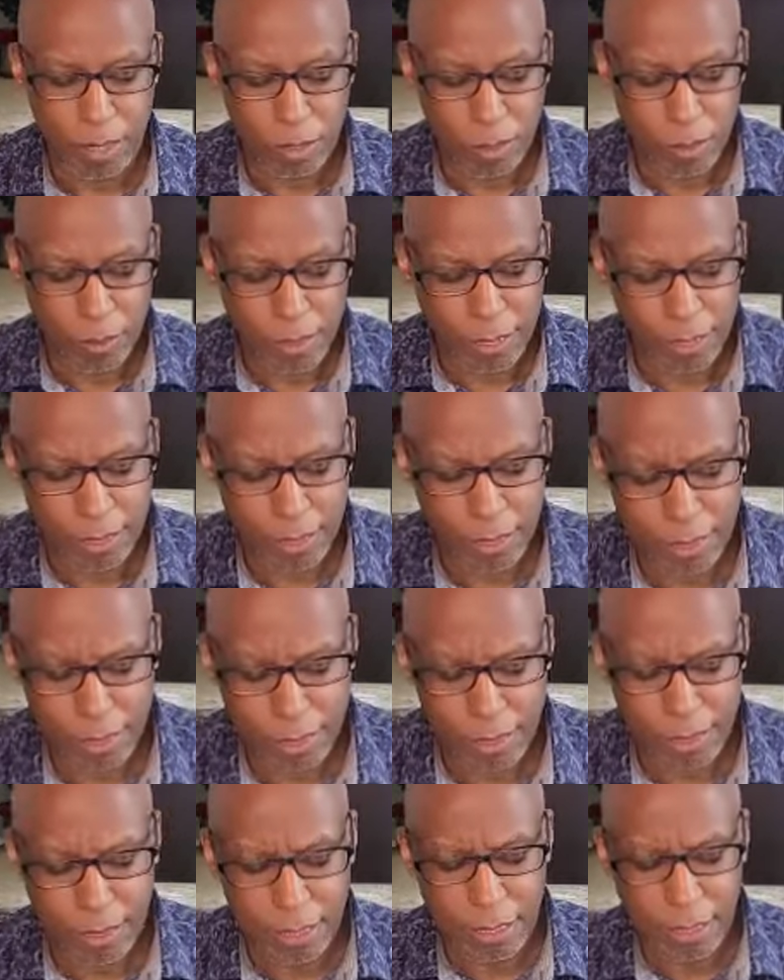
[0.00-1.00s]
So he
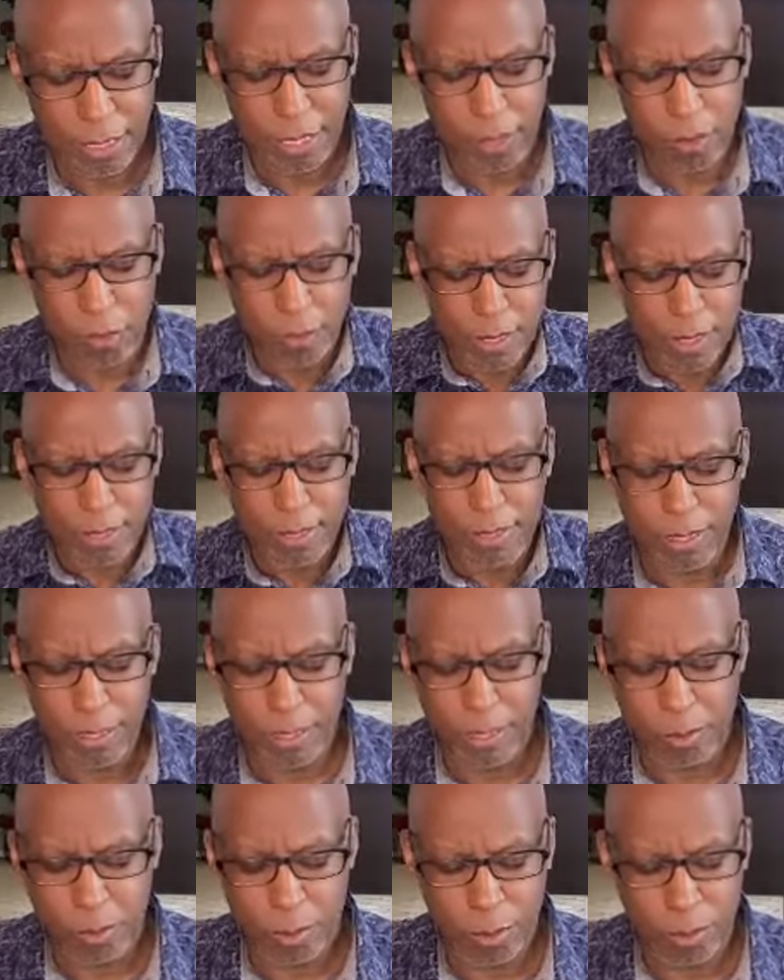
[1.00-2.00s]
says, if we see
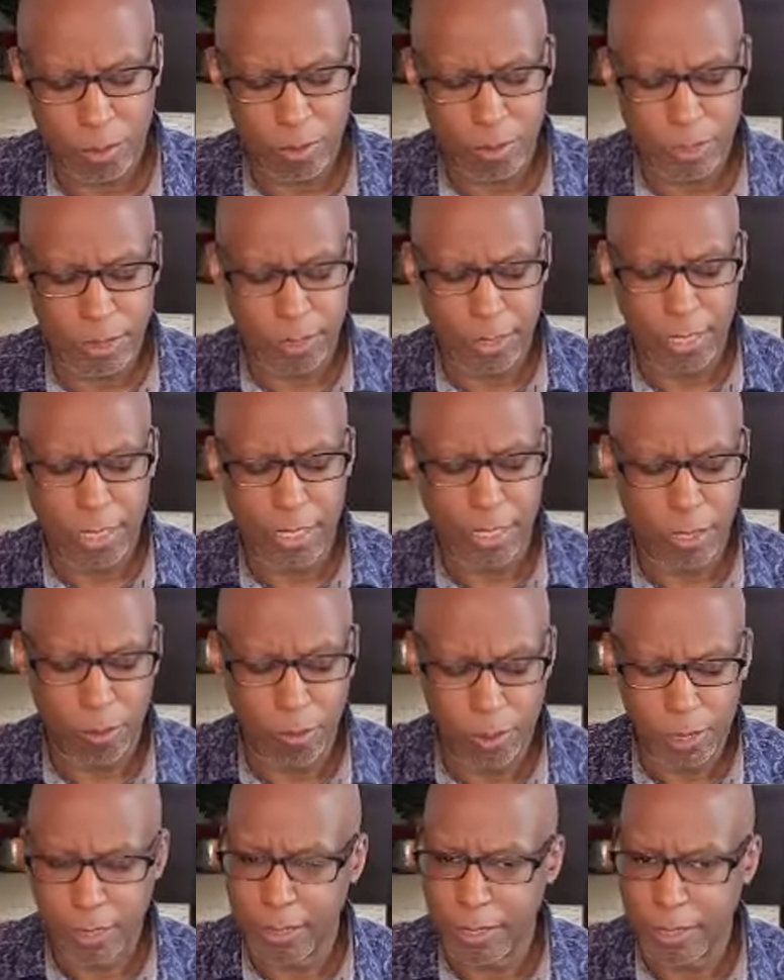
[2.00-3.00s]
someone who's in need
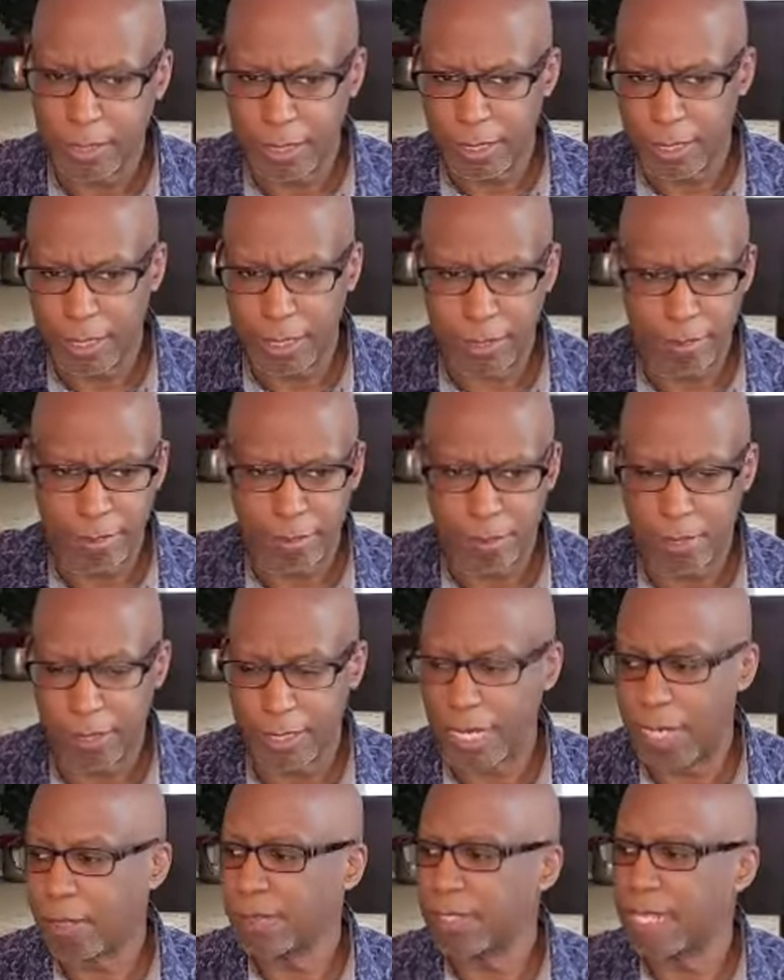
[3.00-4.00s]
and we just like
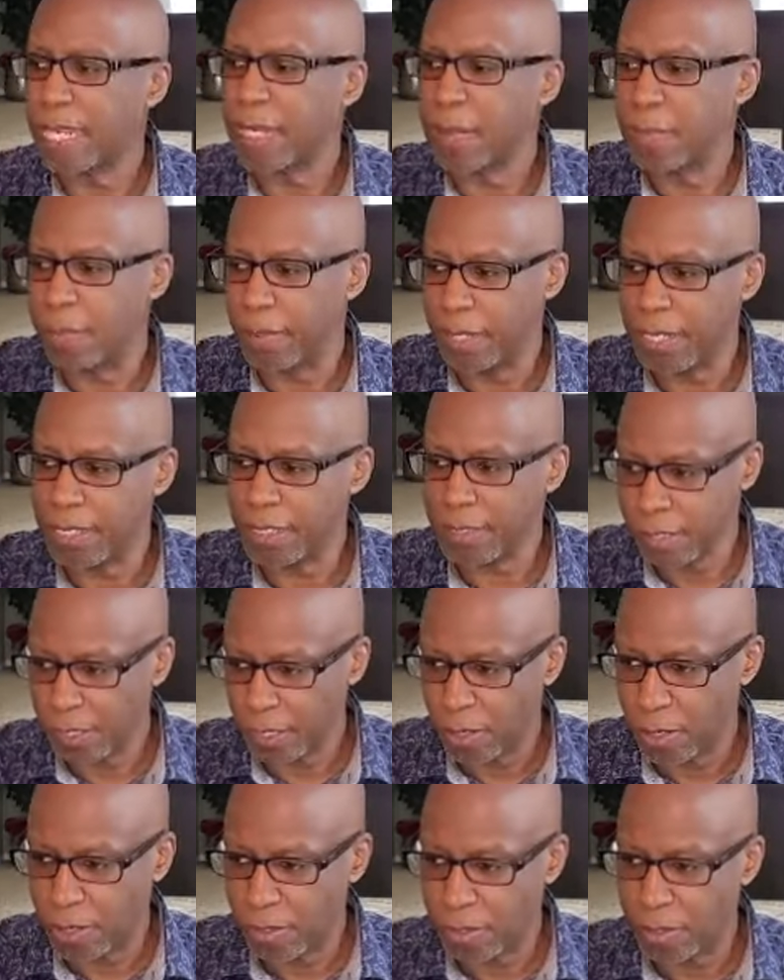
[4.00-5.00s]
pronounce a
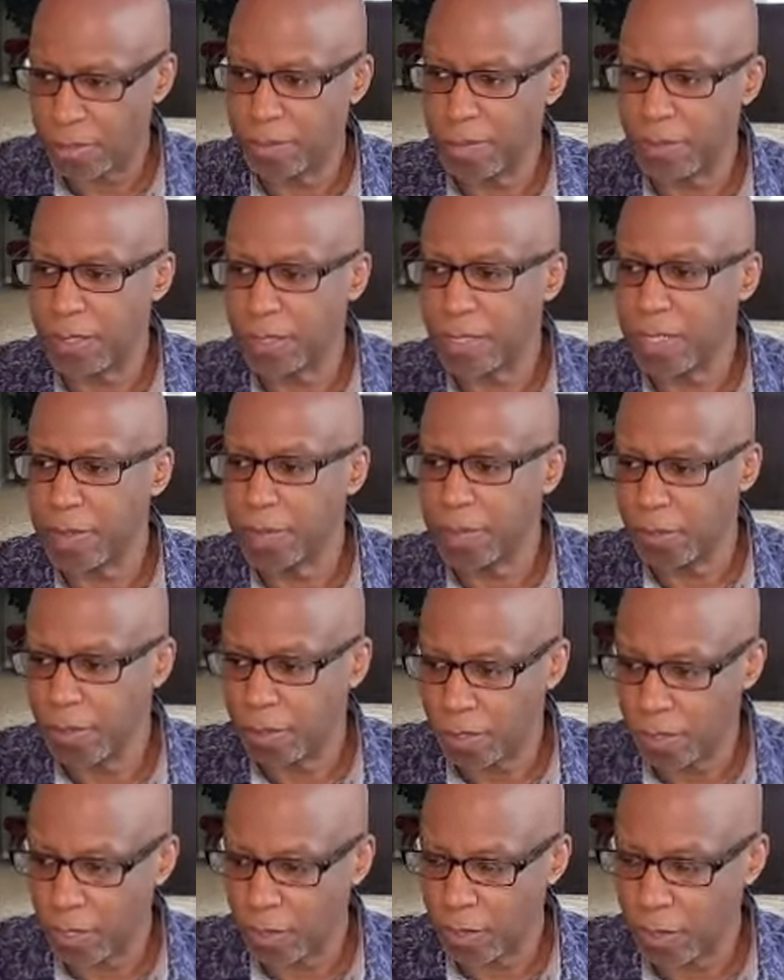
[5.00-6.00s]
blessing on them but keep
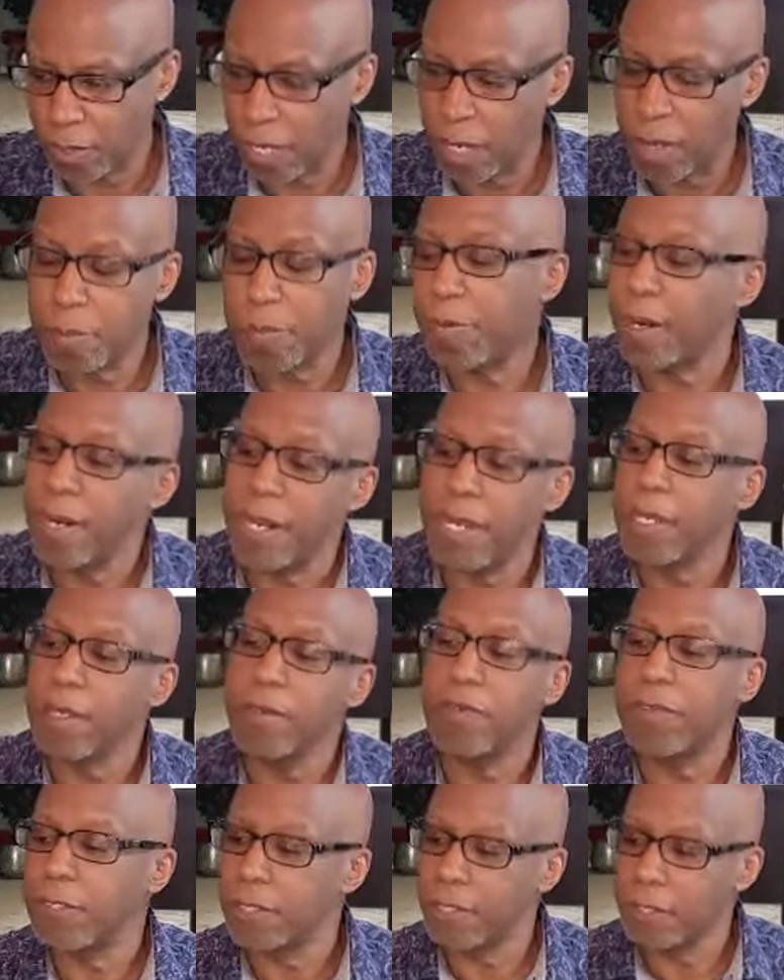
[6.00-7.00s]
on going, I'm
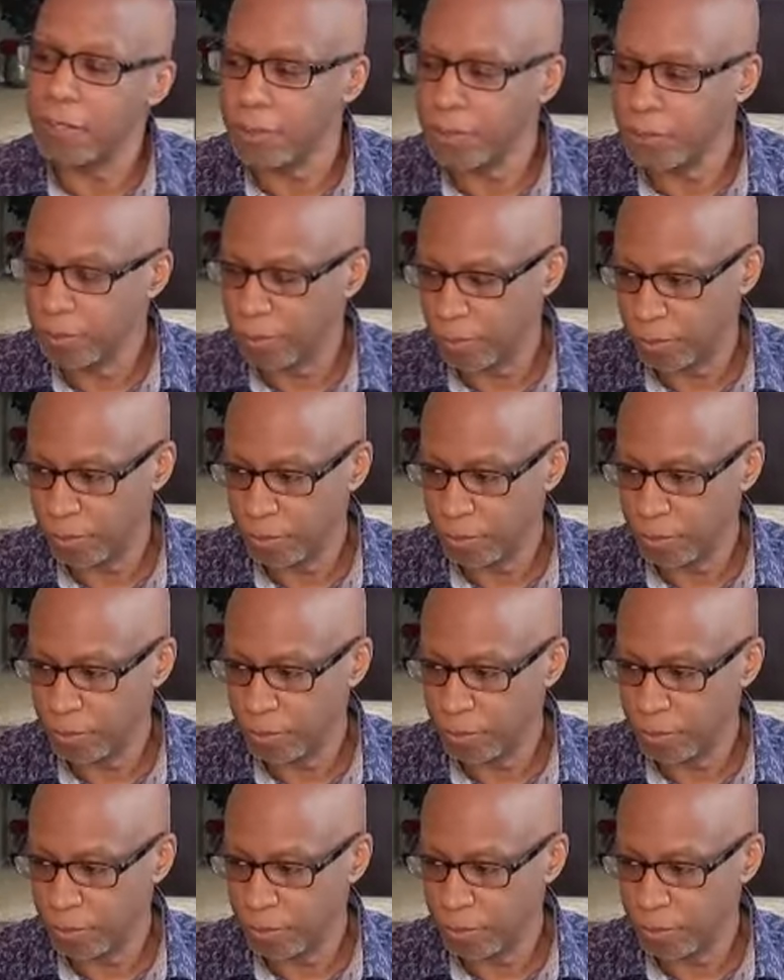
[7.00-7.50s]
praying for you.